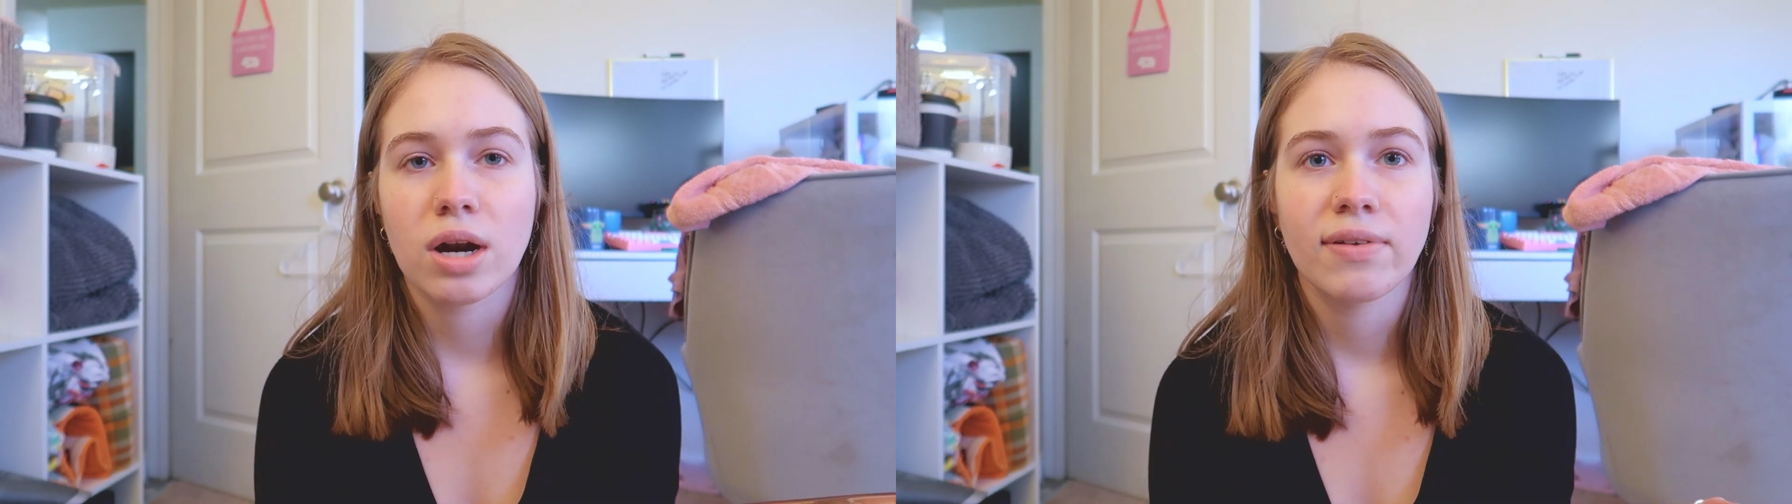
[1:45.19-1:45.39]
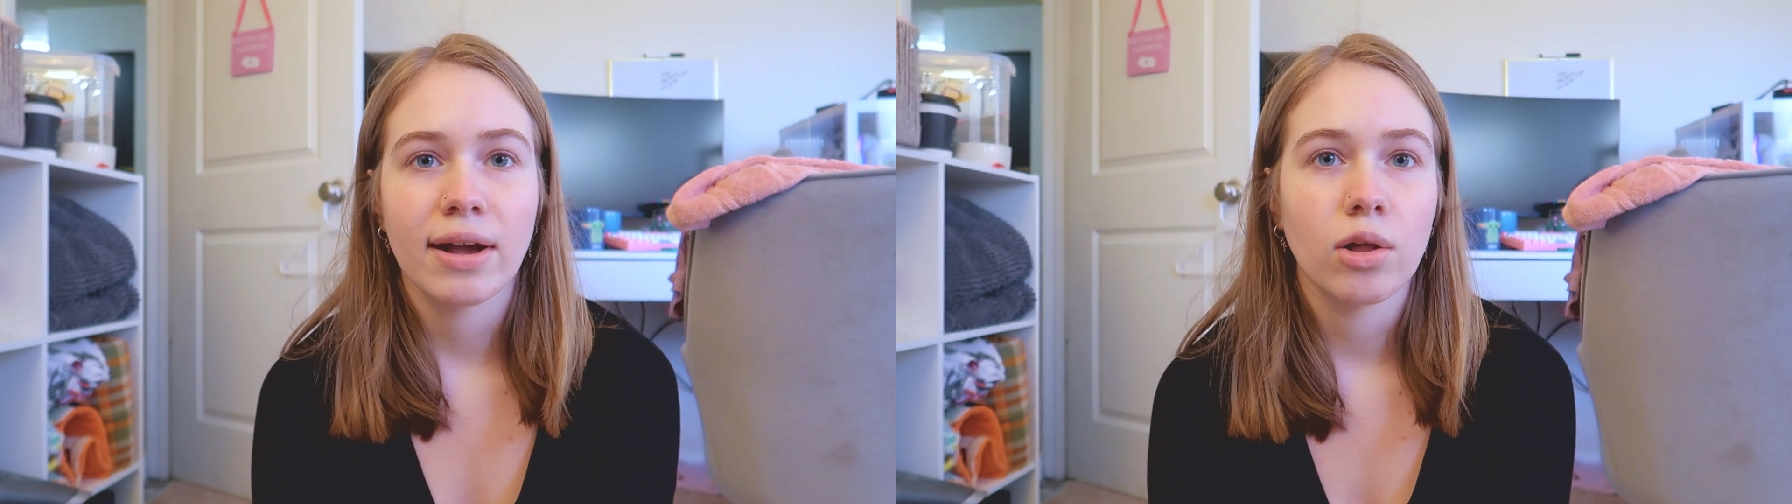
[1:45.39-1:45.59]

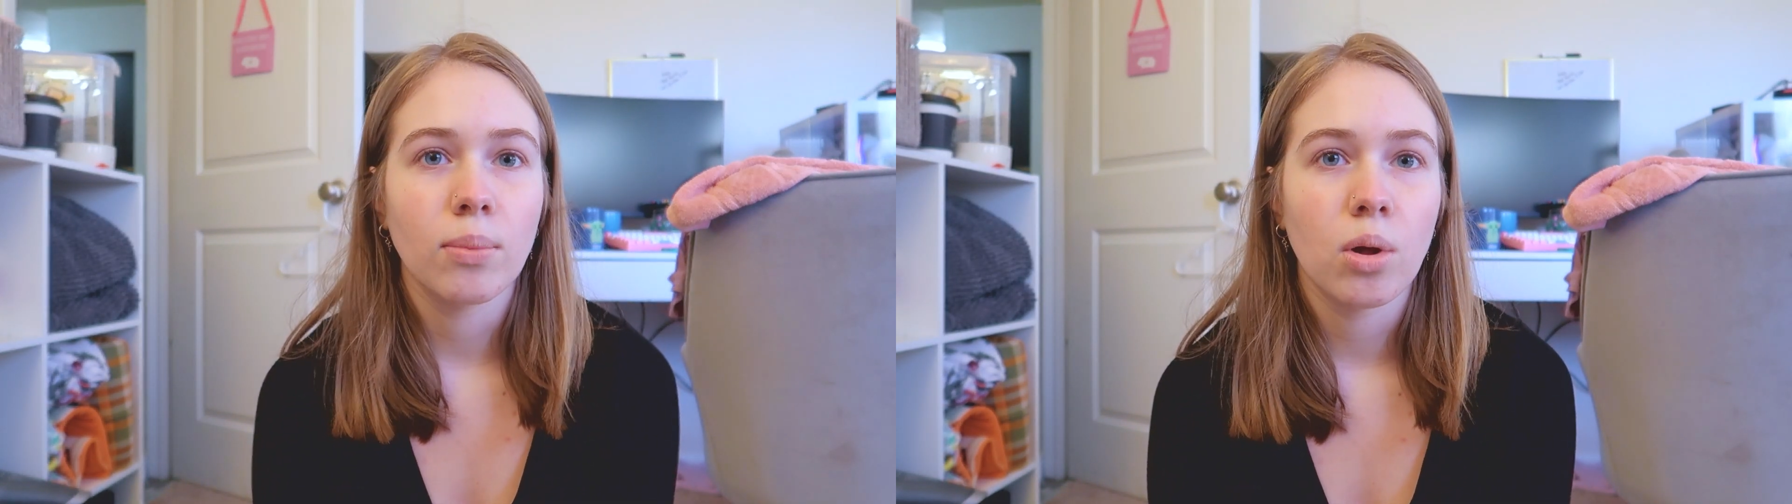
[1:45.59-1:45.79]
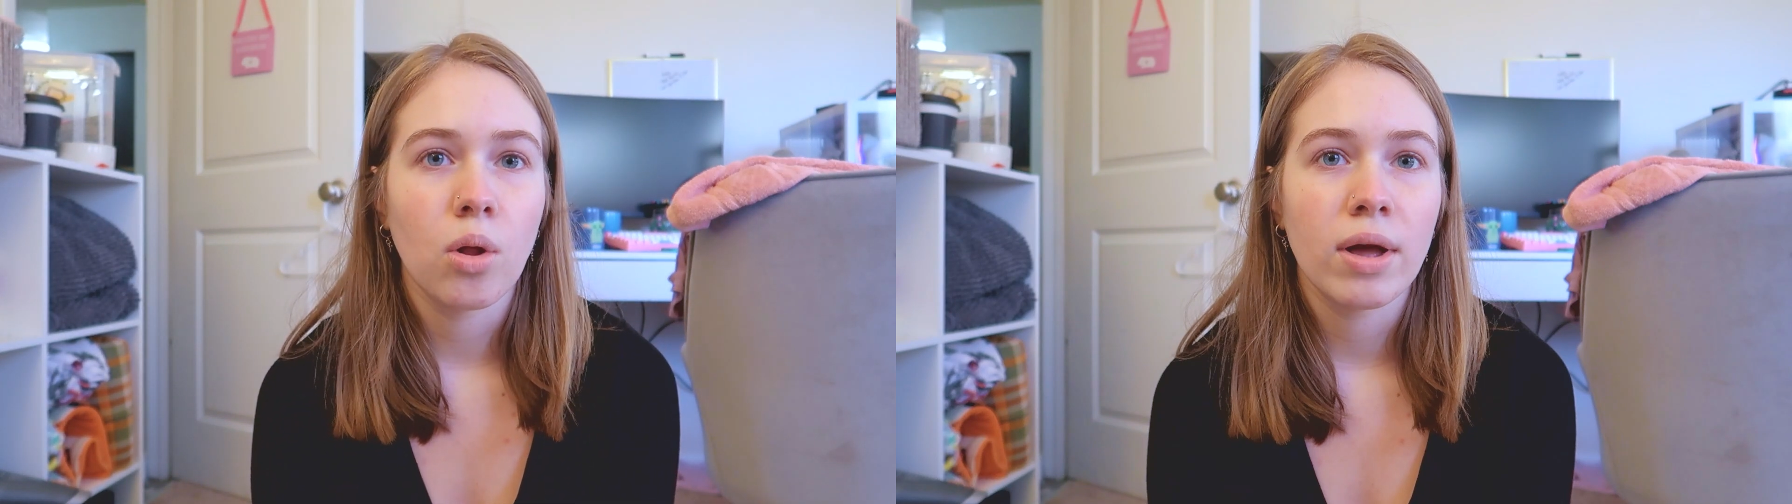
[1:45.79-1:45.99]

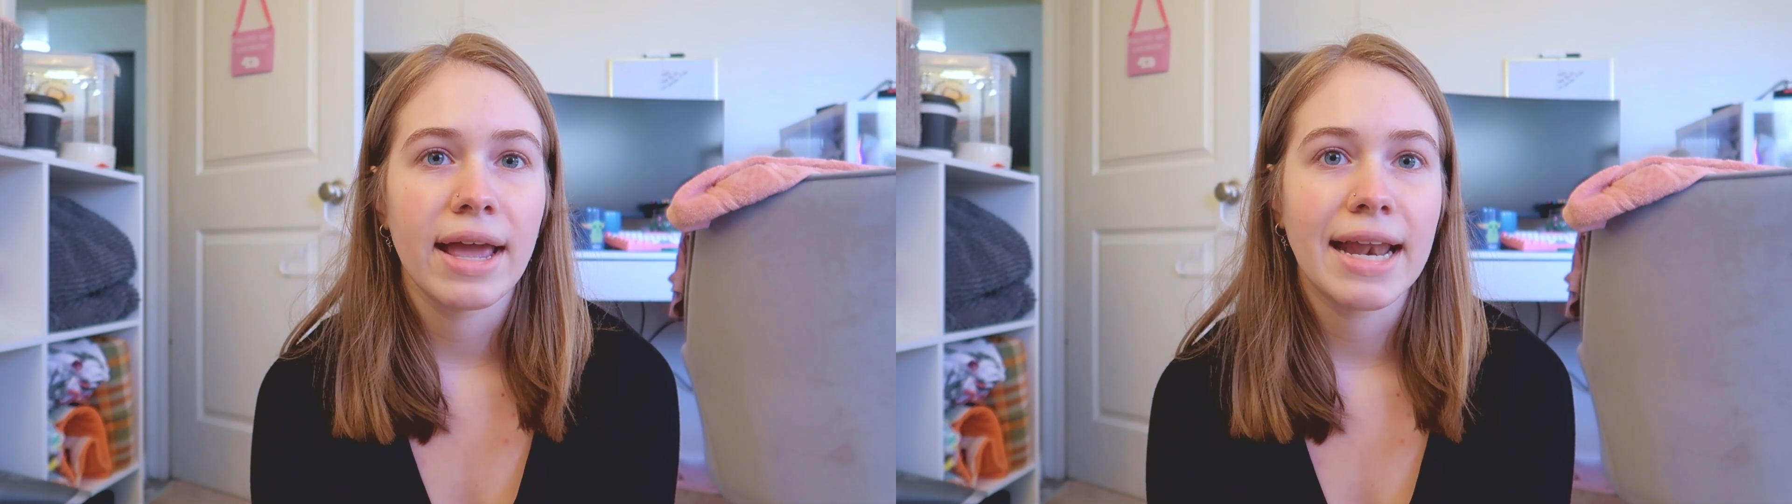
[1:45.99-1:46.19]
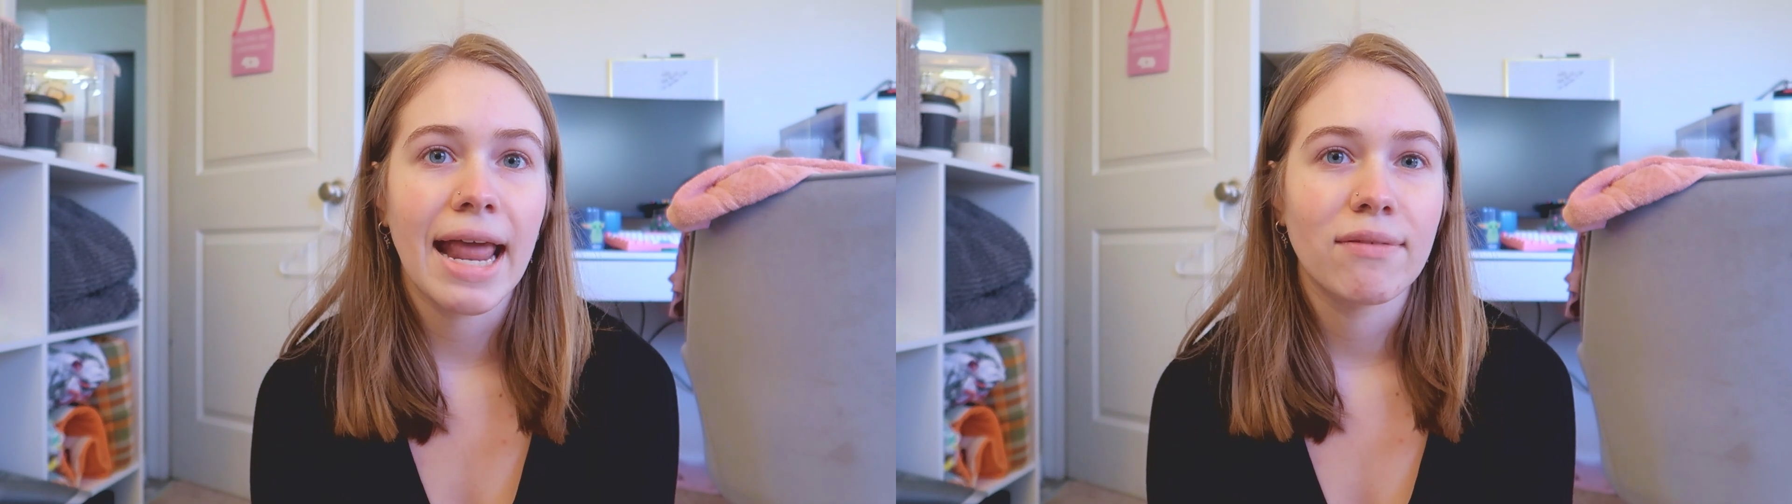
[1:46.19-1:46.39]
available
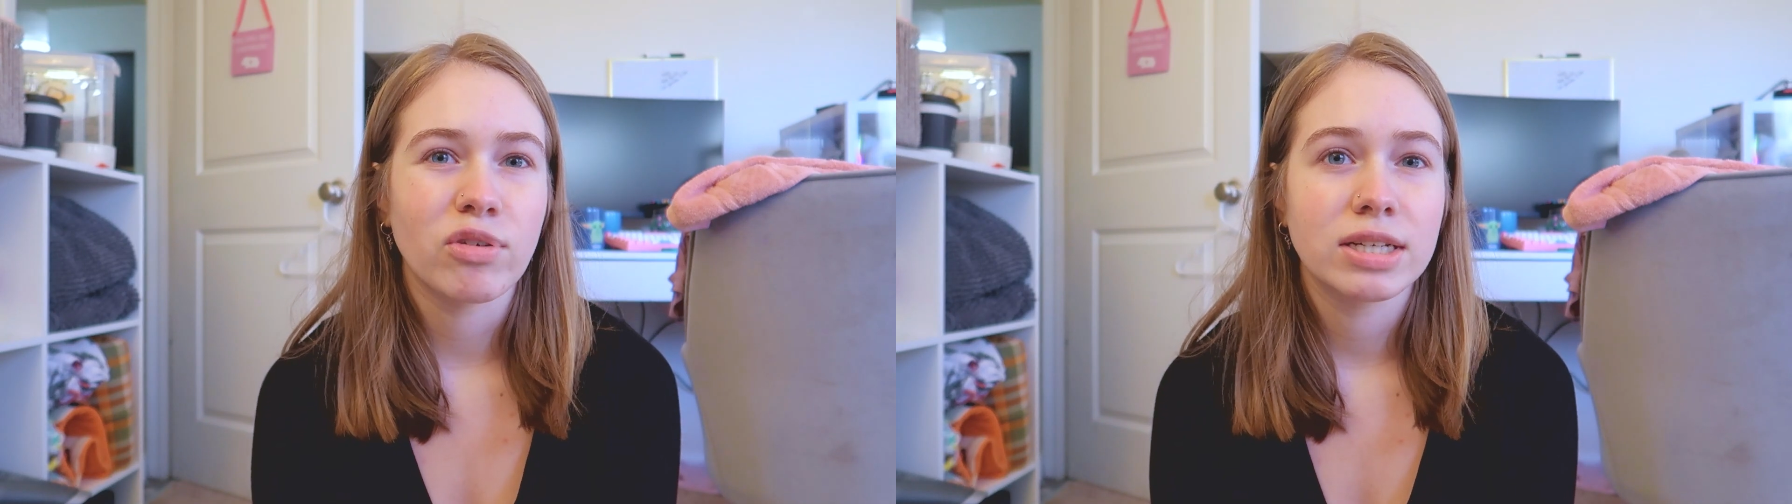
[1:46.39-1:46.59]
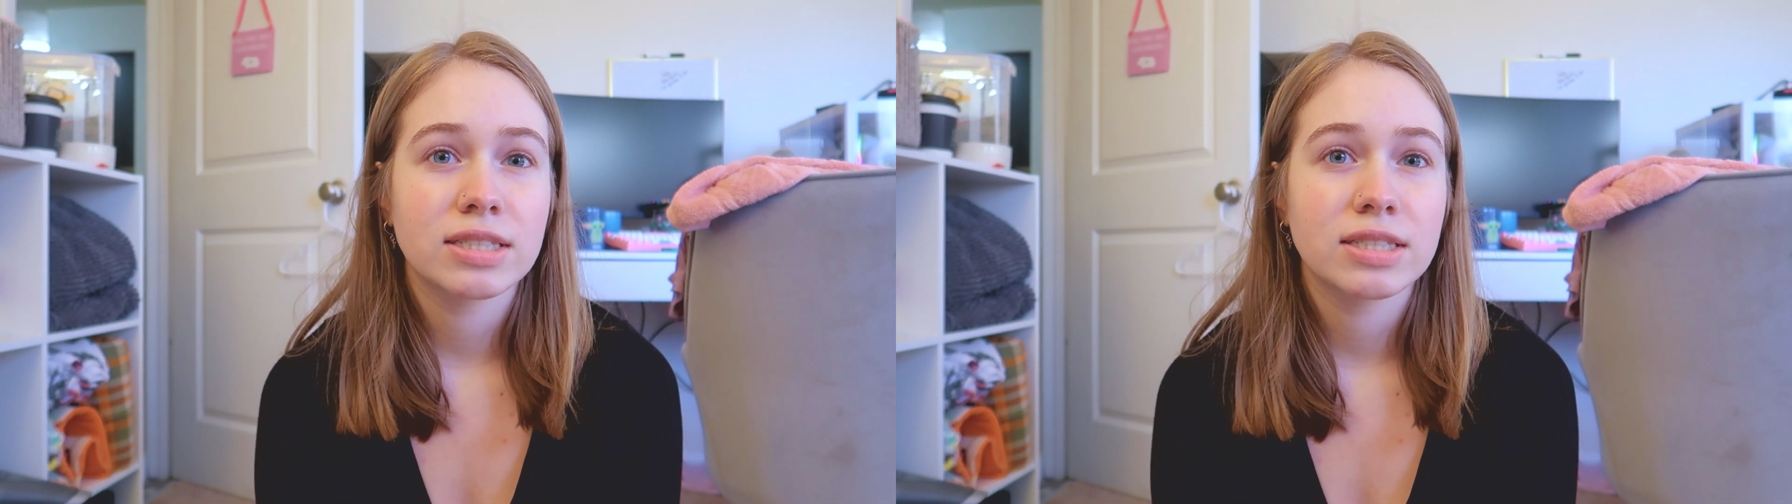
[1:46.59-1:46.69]
in every